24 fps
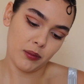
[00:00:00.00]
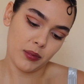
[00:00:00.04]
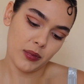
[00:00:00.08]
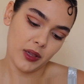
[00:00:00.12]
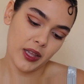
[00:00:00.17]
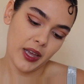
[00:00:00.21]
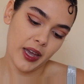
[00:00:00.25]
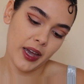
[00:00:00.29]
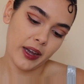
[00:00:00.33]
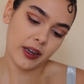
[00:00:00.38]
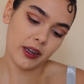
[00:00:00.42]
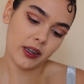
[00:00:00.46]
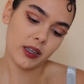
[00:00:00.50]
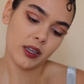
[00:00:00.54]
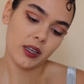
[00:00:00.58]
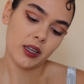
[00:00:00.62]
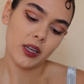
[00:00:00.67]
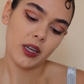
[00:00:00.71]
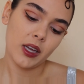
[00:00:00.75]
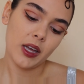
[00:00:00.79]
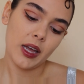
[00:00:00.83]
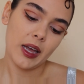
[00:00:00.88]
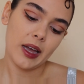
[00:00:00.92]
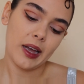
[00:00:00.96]
Black.
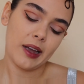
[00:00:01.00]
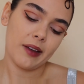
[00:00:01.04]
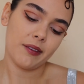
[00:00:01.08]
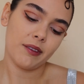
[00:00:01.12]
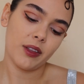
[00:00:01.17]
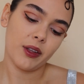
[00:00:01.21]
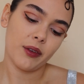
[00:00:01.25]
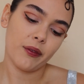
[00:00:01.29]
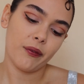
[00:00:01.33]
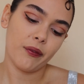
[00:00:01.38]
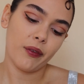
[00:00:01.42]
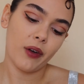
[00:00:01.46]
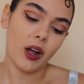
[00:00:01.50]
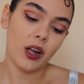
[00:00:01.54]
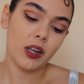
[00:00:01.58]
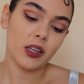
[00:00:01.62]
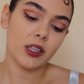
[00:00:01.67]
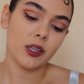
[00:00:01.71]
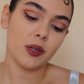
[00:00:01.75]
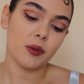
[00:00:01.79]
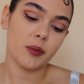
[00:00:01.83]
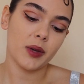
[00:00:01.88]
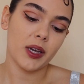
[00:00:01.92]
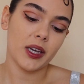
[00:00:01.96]
I have the
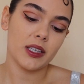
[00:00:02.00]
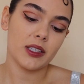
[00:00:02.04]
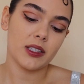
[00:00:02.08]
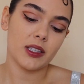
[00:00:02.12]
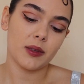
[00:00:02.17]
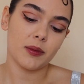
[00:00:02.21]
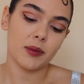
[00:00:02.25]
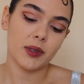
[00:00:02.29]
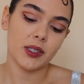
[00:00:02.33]
volumizing